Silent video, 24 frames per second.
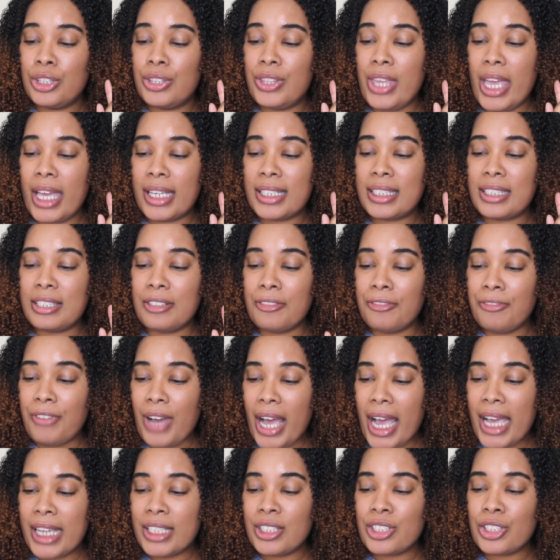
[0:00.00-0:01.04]
that
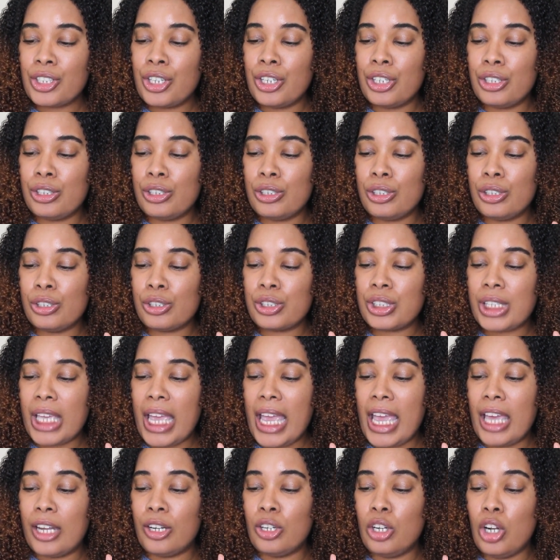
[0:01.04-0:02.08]
defines curls
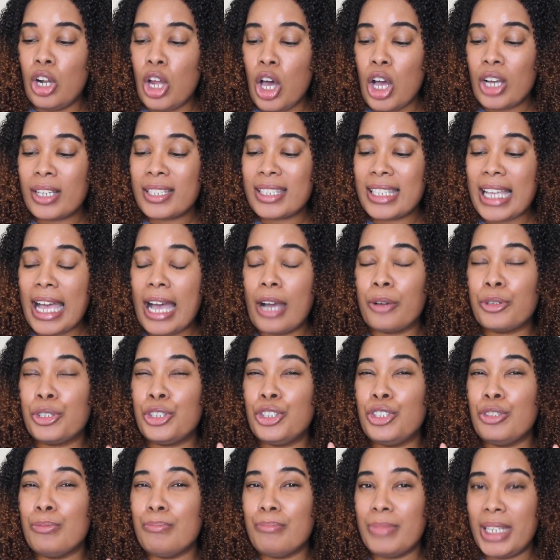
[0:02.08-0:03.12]
and locks
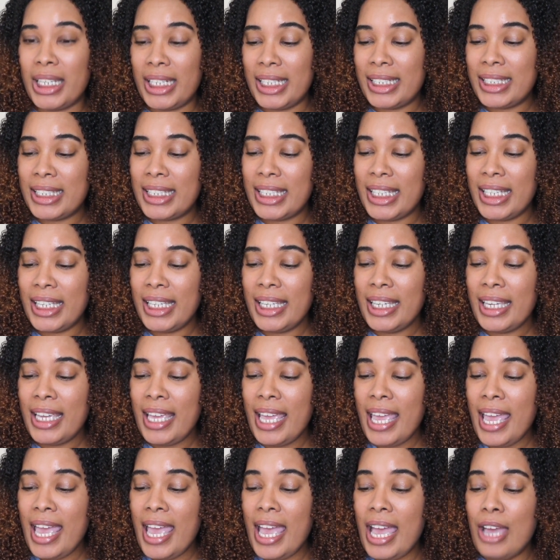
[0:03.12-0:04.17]
out humidity
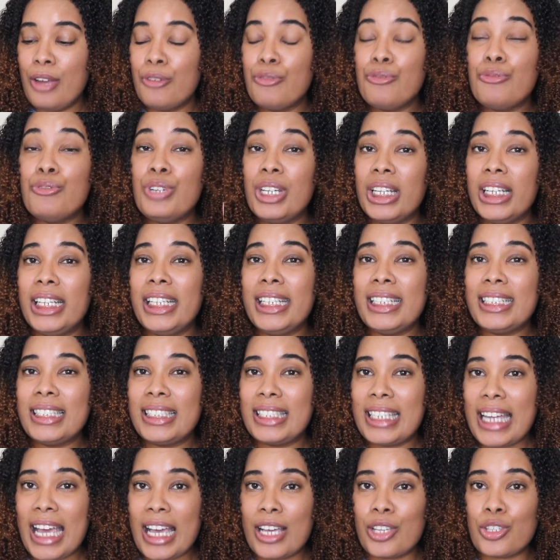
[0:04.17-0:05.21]
really
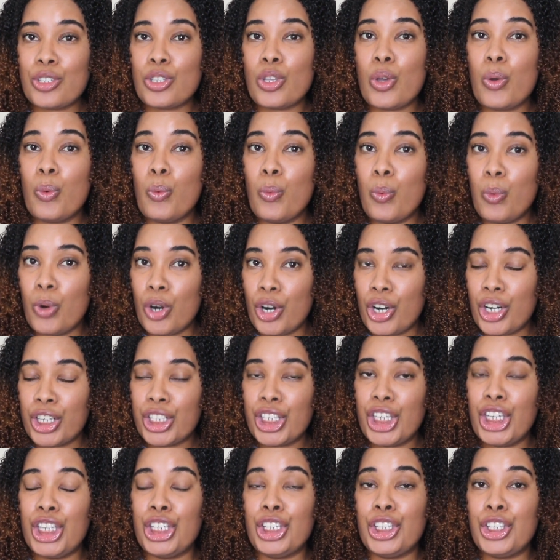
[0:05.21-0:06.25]
does
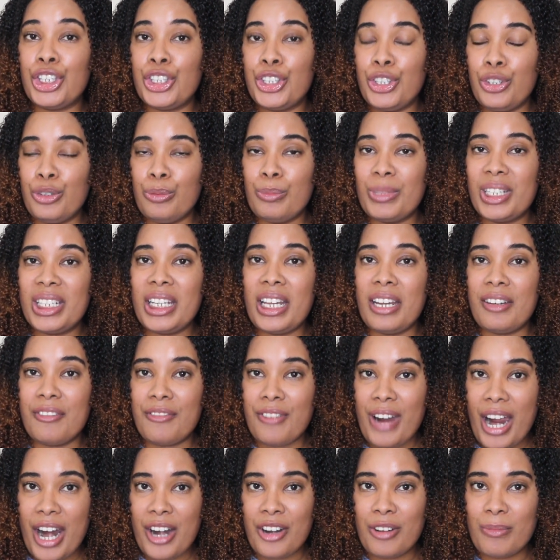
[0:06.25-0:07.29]
work in humid
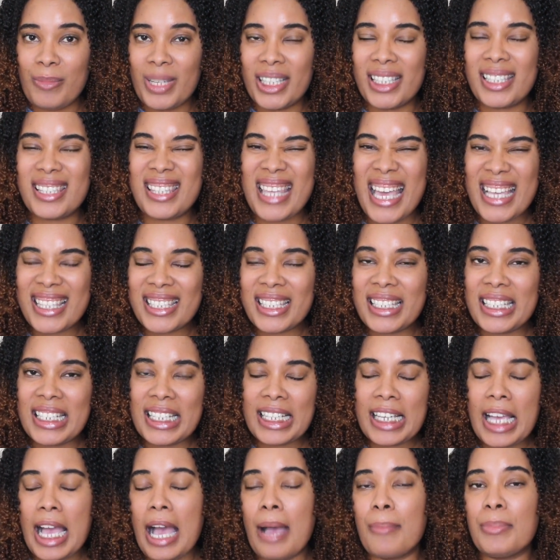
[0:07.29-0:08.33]
environments. That's
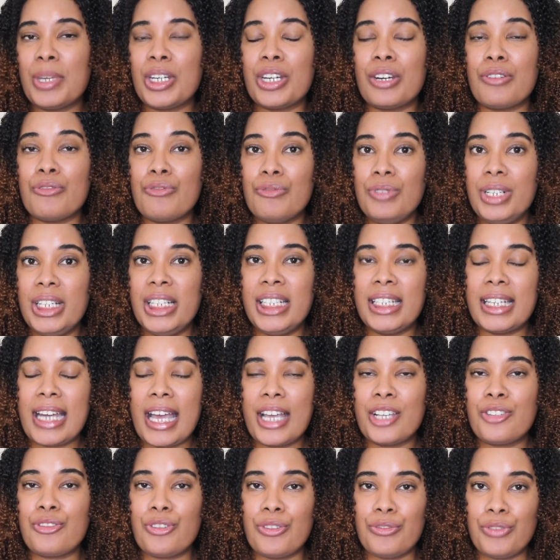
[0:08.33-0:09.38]
going to come in a really
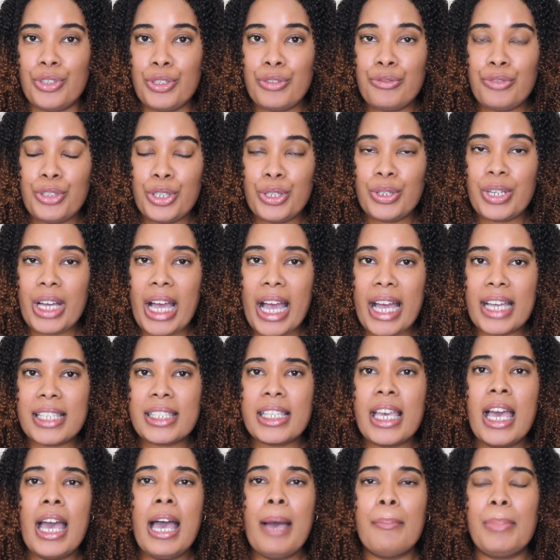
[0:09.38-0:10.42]
nice review for you
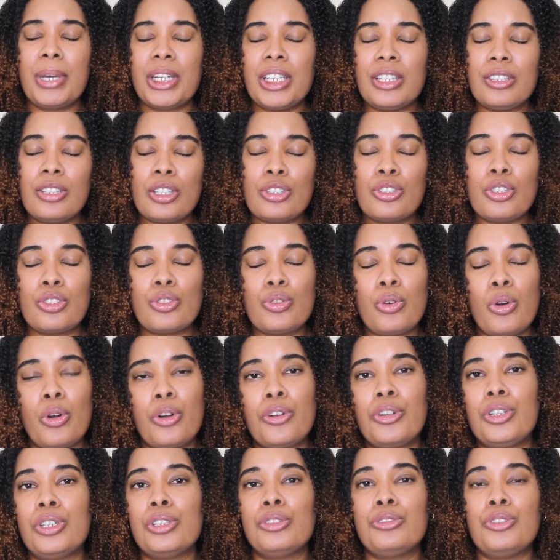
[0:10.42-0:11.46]
guys, but in the
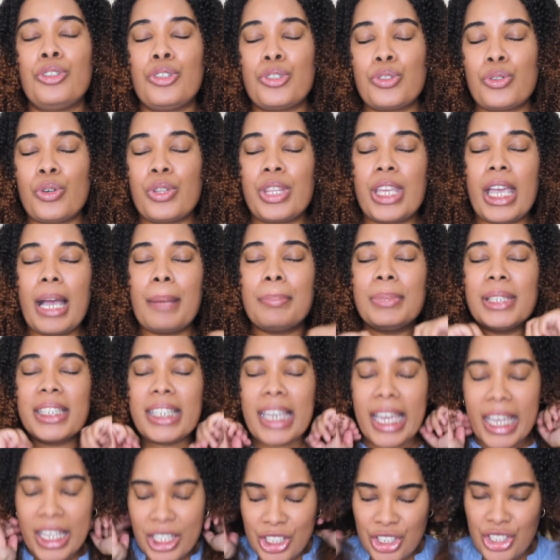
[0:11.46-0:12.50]
tutorial you saw the
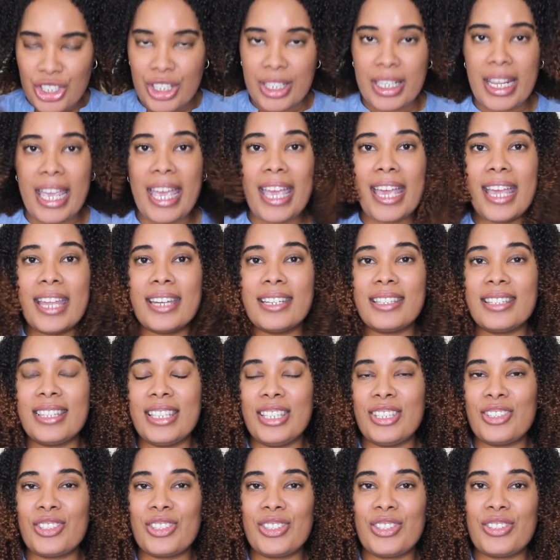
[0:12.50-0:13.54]
application and
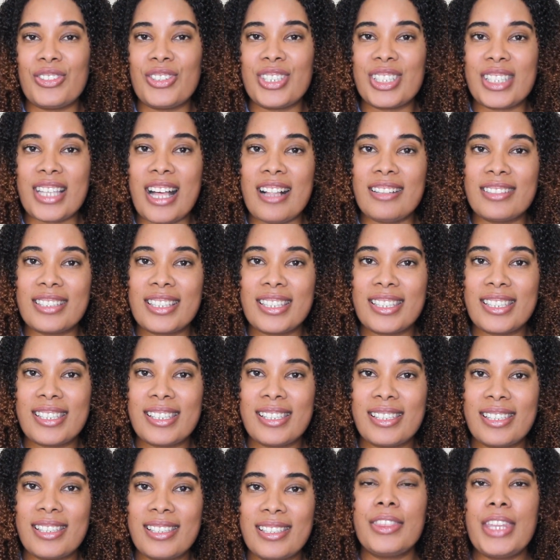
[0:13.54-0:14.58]
these are the
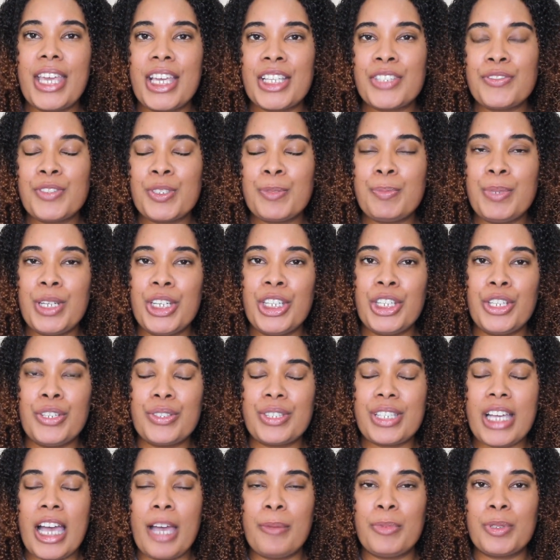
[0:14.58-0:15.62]
results. Thanks for spending
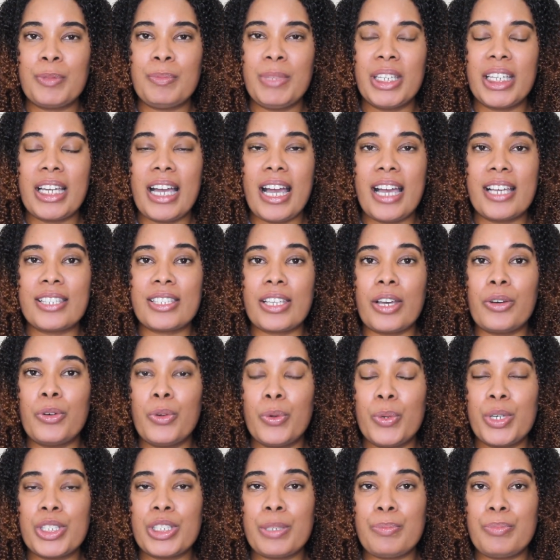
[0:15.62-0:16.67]
your time with me, guys. I
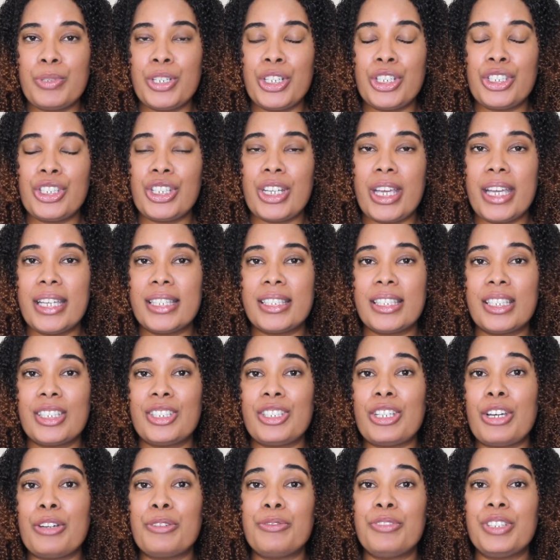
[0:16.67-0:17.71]
always appreciate
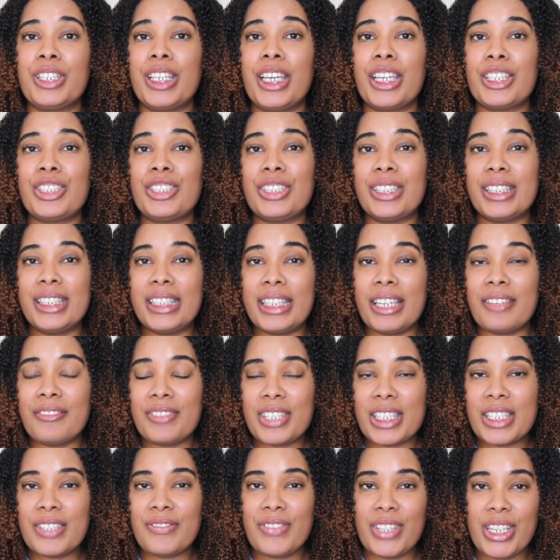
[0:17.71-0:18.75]
it. Don't forget to
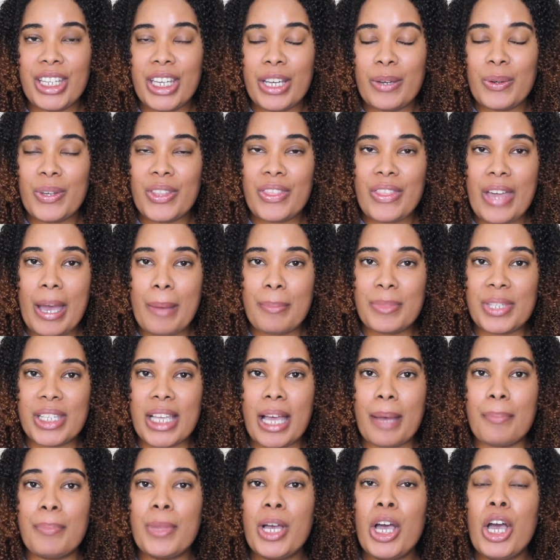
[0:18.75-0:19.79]
give this video a thumbs
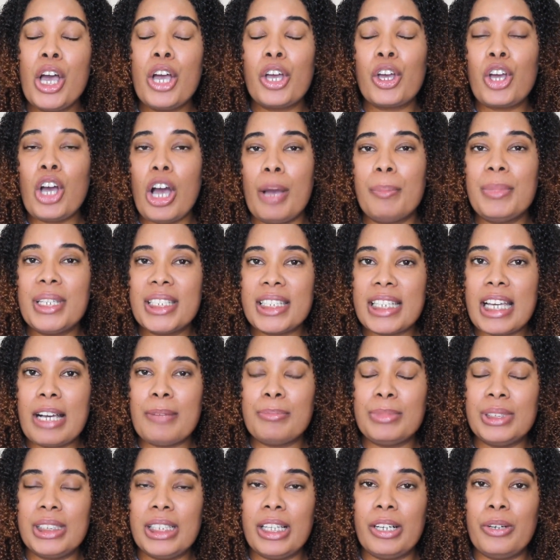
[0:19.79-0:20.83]
up, comment
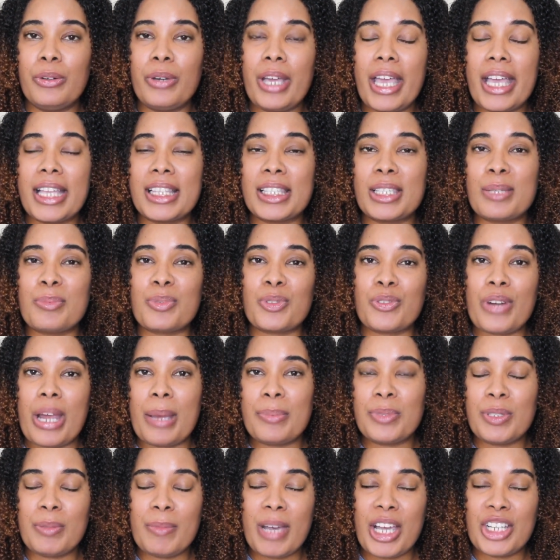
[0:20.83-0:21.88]
down below, and
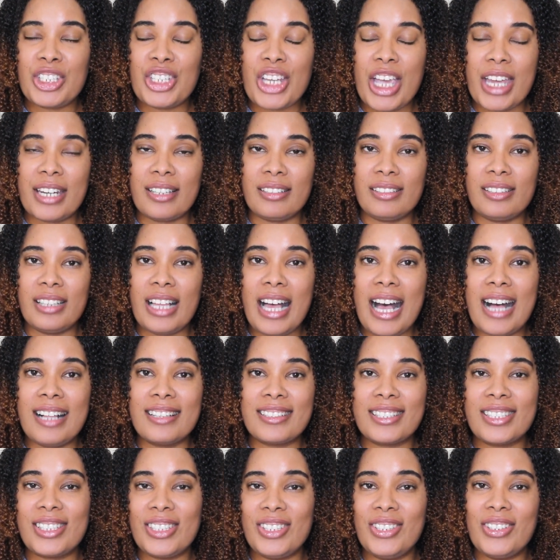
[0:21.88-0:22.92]
subscribe to my channel.
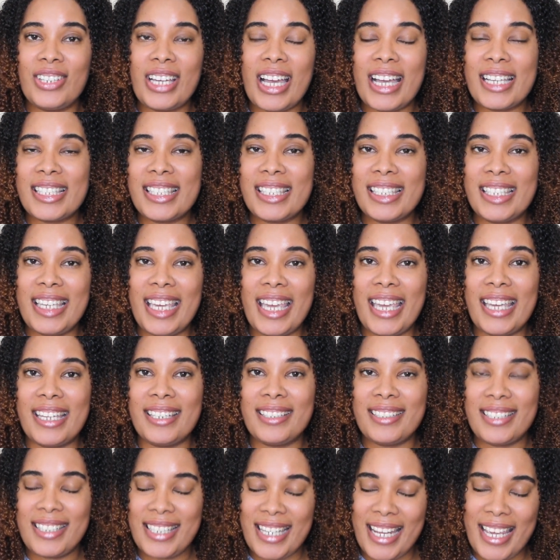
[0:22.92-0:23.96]
I'll see you guys
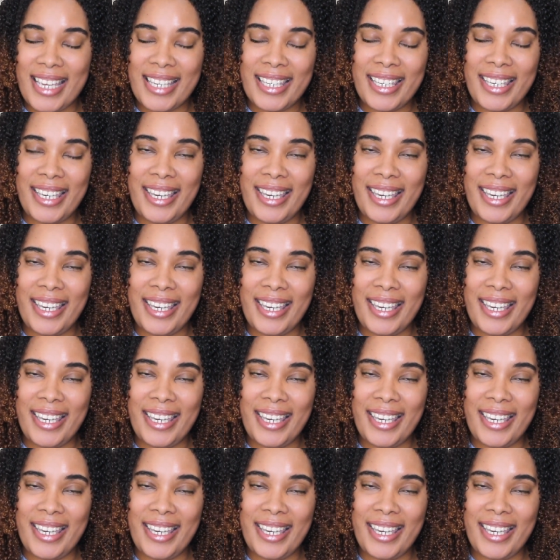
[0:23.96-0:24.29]
again. Take